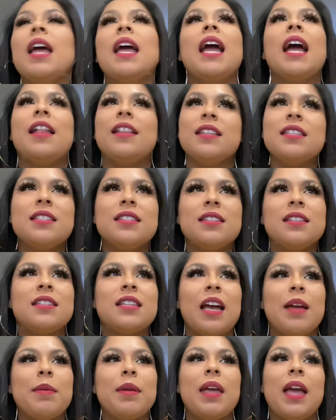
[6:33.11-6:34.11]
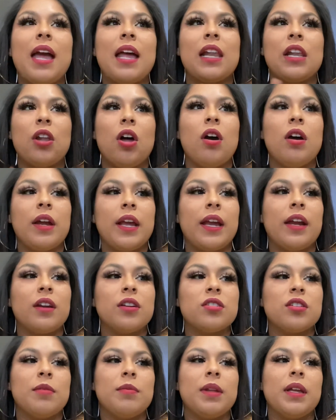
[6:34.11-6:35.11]
And this is the time he had long hair,
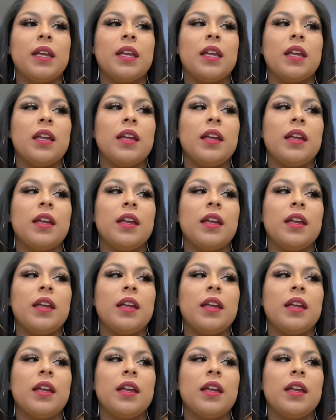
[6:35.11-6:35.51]
so I'm like,